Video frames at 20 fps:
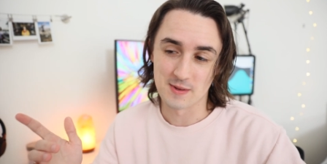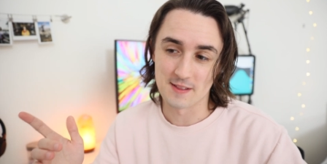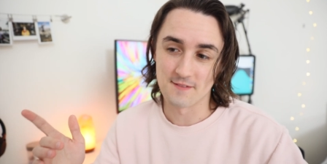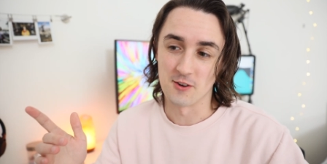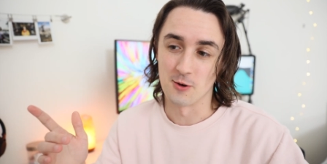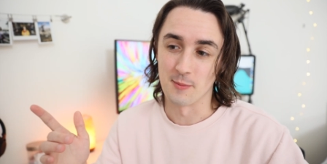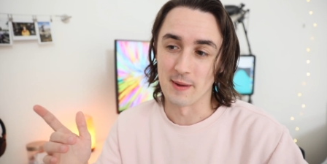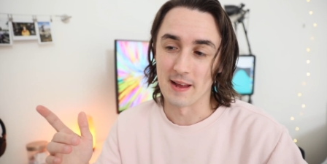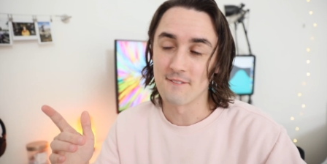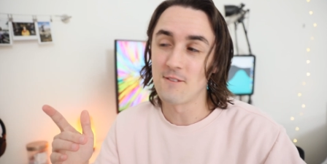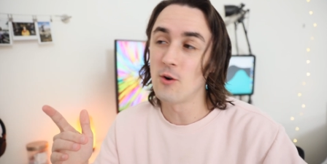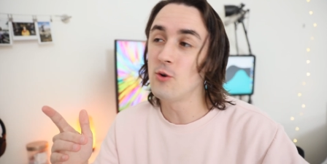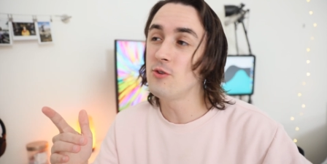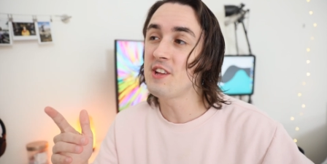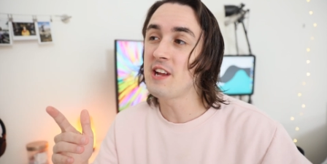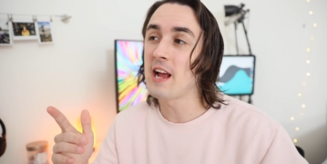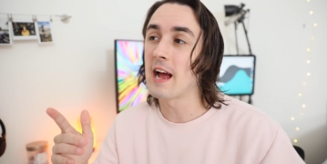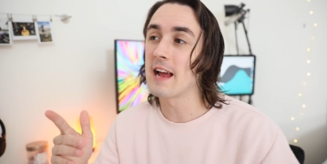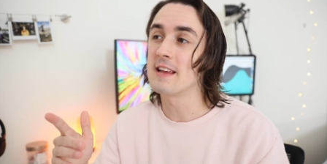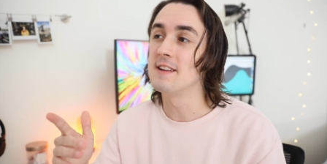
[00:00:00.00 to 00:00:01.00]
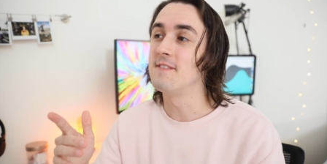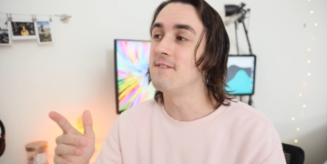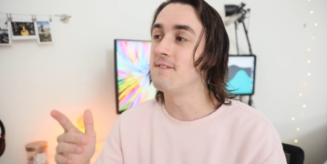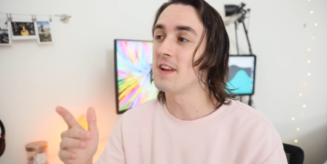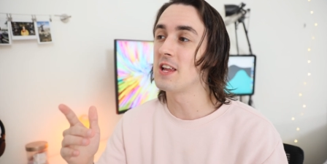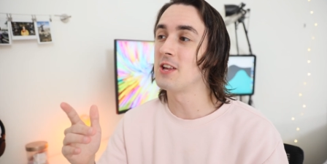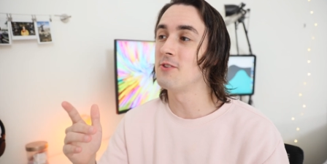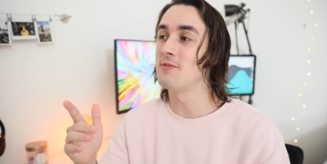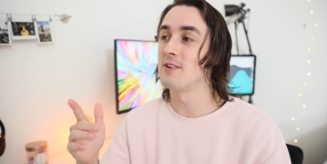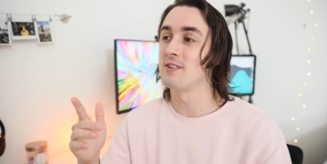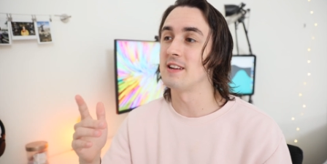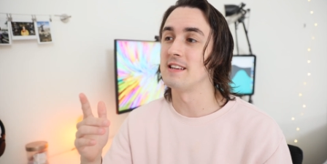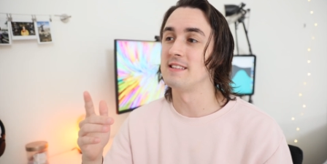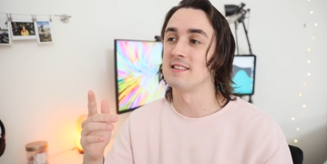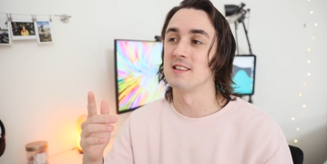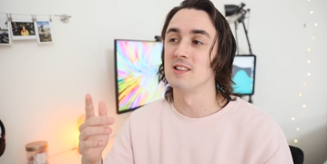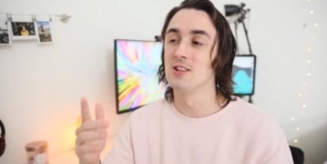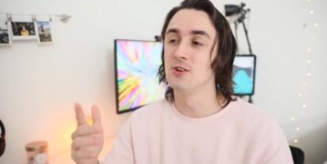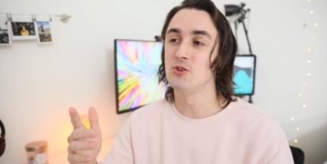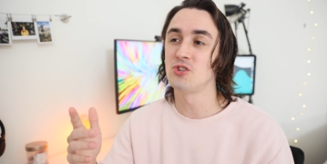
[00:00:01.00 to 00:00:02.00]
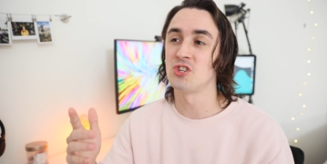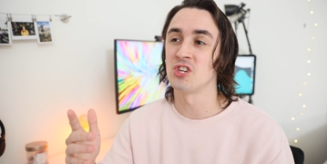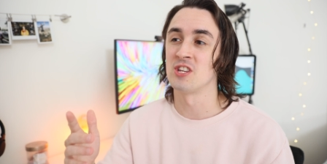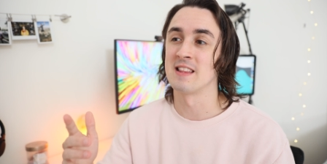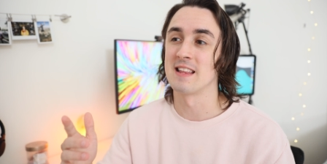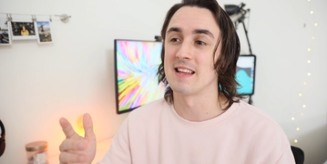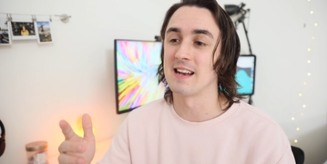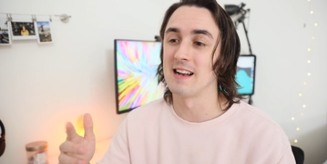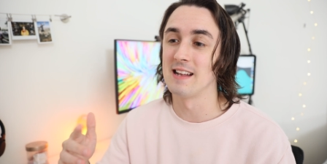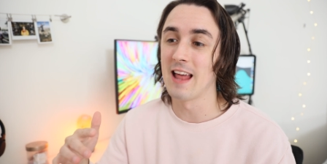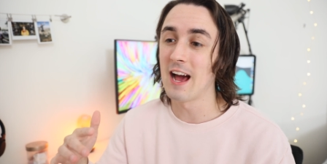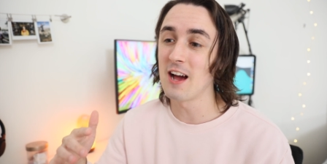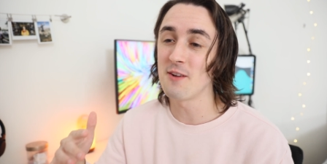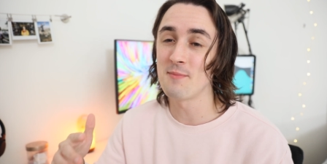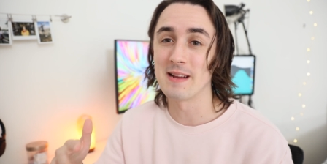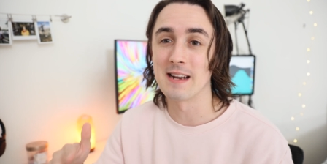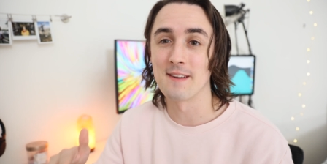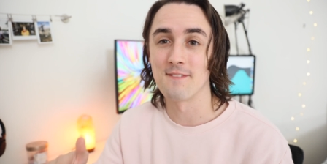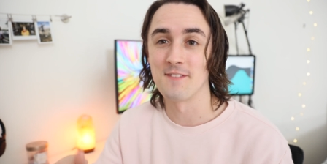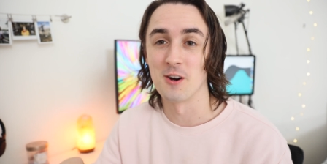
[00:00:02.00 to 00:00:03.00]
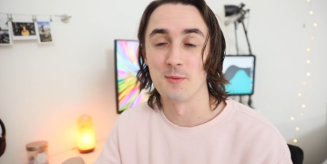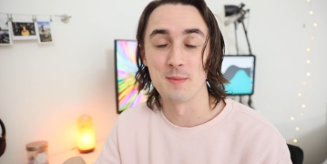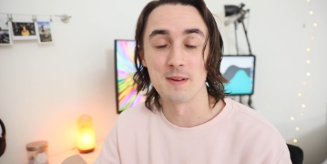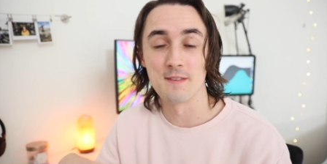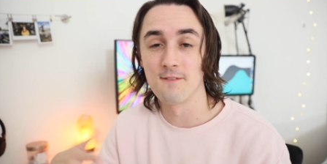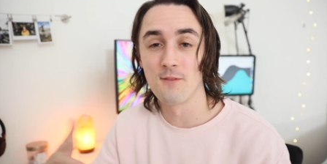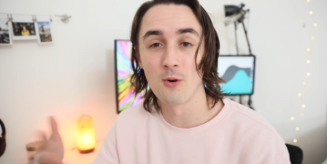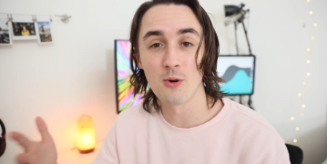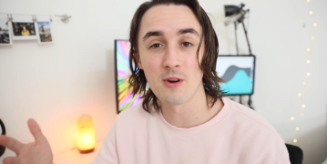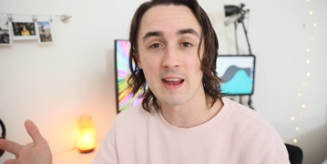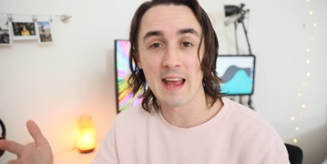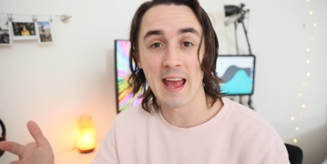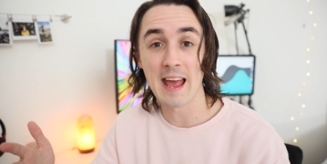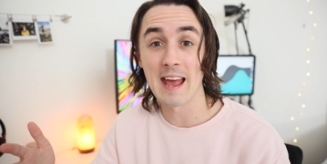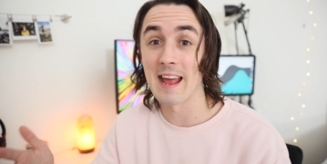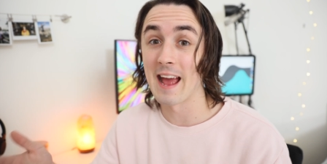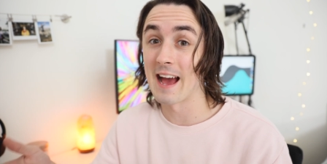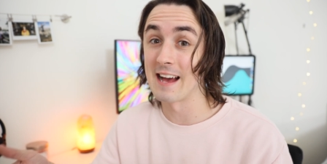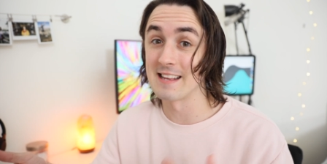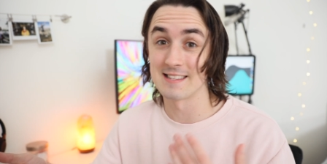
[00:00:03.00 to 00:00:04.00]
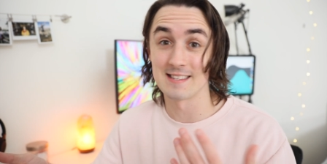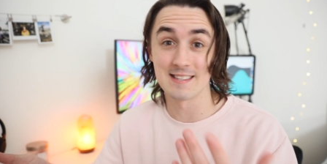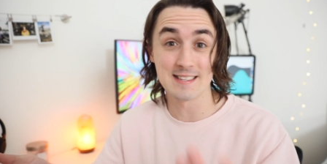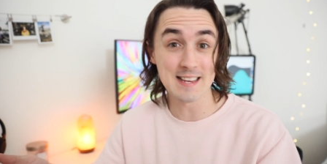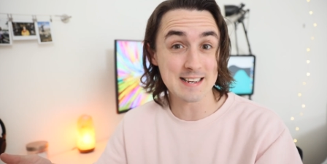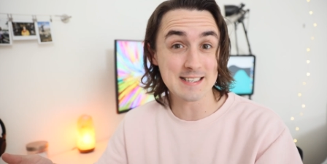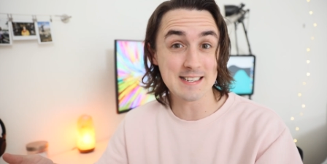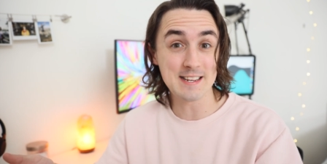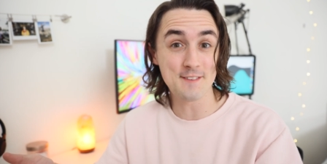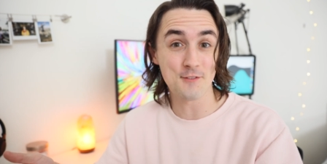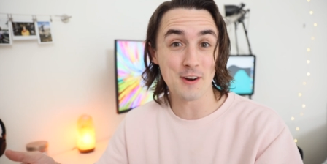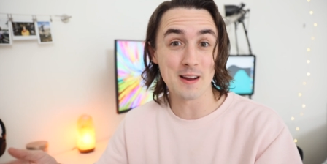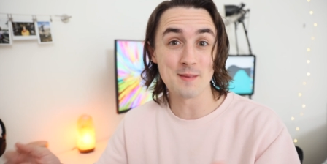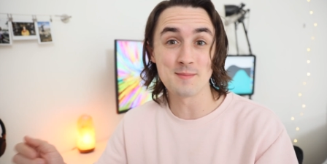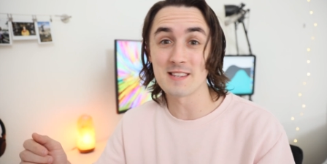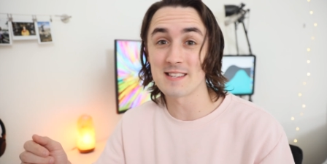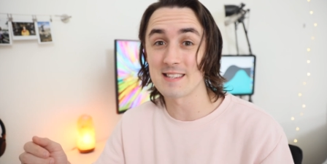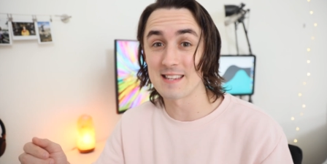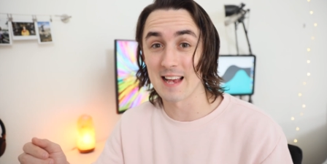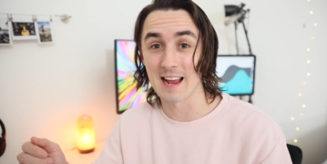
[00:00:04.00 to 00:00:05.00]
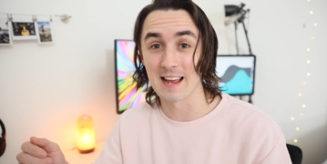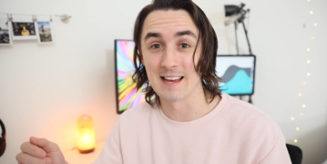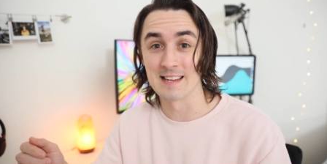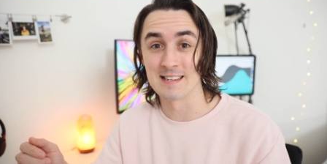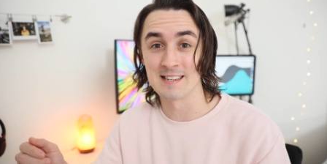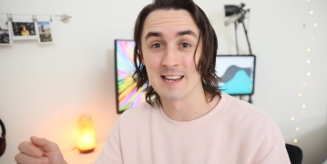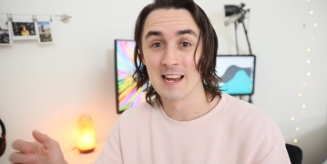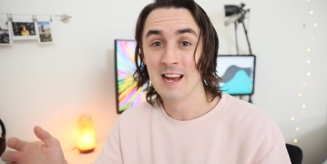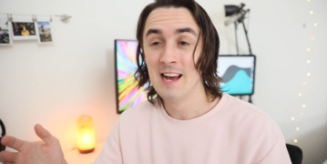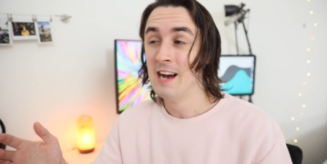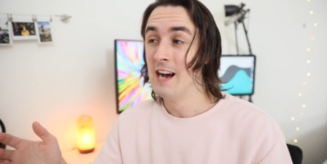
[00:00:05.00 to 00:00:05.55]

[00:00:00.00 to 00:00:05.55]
with filming. If only I could figure out a solution that allowed me to film in 4K at 60 frames a second